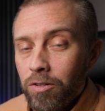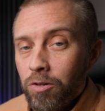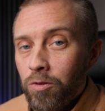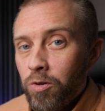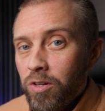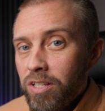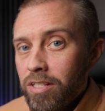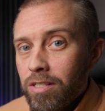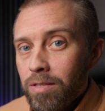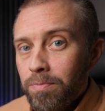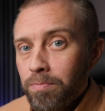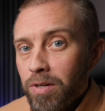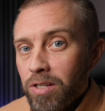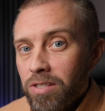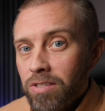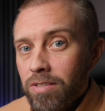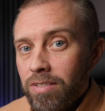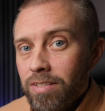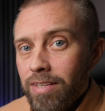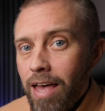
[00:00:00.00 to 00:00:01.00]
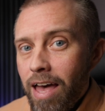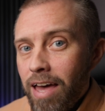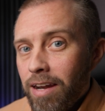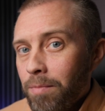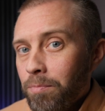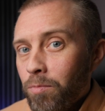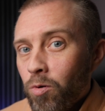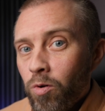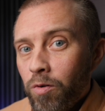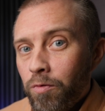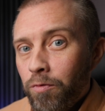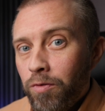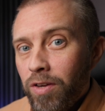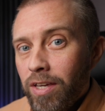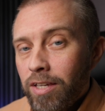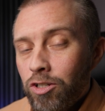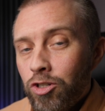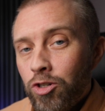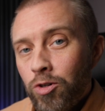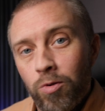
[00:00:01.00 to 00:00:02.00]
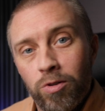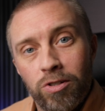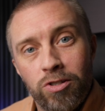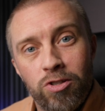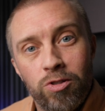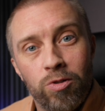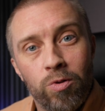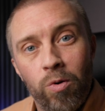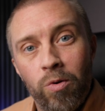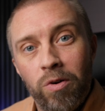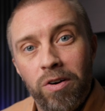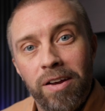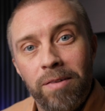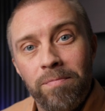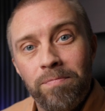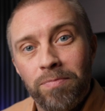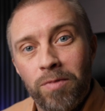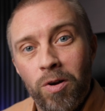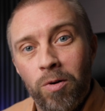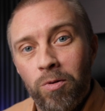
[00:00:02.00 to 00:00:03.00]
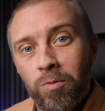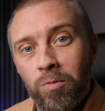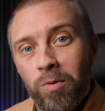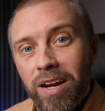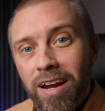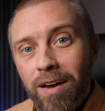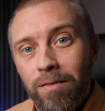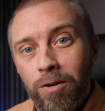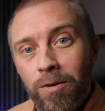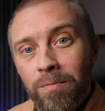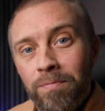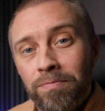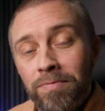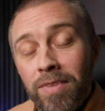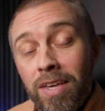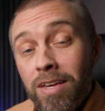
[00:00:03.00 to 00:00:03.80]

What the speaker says: Christmas anamorphic short story or whatever,